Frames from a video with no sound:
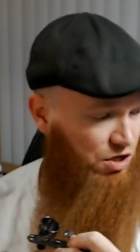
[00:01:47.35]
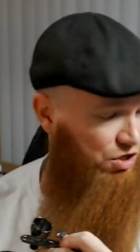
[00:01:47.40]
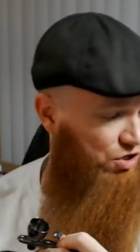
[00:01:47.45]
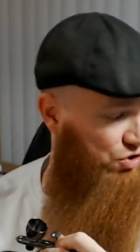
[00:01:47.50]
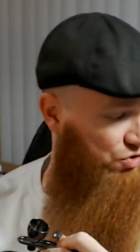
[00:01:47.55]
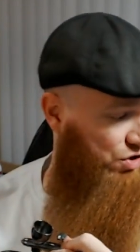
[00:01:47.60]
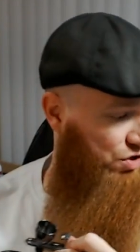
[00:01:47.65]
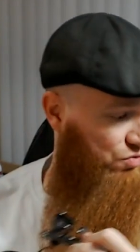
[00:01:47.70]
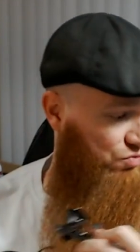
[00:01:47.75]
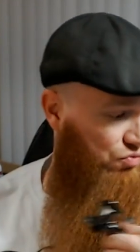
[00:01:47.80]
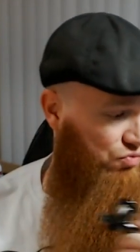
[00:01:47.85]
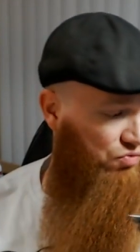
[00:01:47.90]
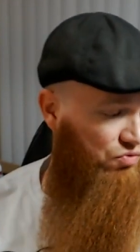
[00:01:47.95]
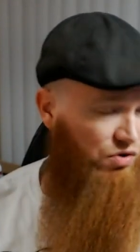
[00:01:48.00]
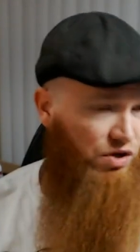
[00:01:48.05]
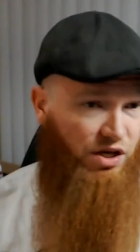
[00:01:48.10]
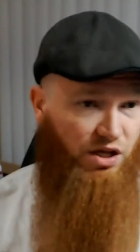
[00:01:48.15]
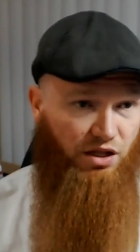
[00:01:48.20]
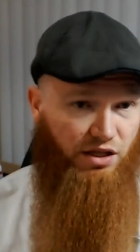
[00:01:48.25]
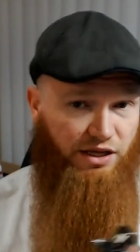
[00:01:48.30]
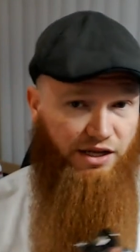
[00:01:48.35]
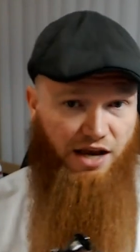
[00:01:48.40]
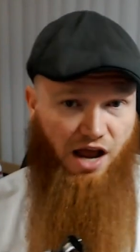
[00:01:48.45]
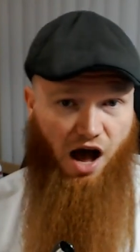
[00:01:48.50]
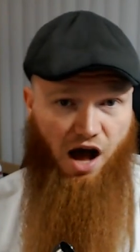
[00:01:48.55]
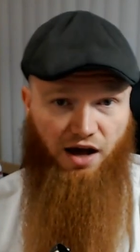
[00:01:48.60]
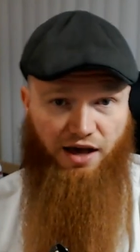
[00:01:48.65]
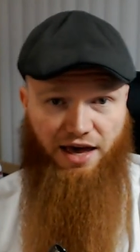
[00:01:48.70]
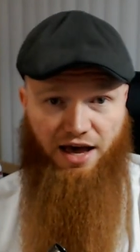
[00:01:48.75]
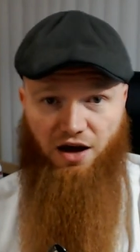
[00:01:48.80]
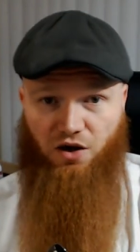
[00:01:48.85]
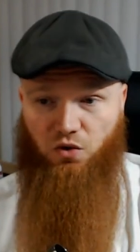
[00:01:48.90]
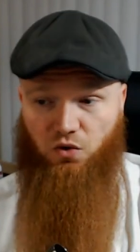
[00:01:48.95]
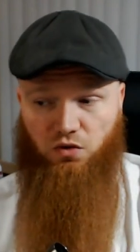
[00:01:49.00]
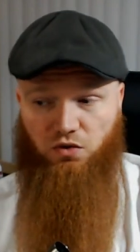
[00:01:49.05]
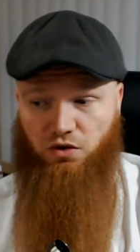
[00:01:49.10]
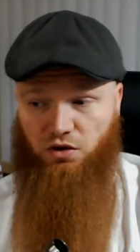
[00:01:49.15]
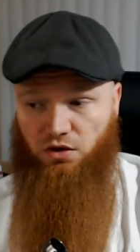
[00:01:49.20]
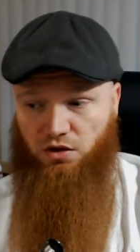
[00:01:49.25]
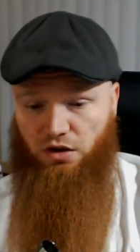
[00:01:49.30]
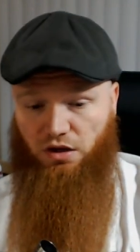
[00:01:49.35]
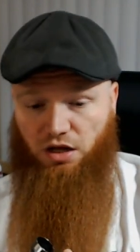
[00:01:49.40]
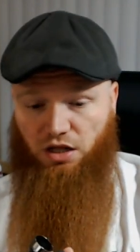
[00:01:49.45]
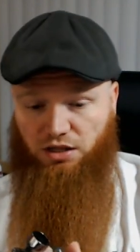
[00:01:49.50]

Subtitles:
You can really knock out a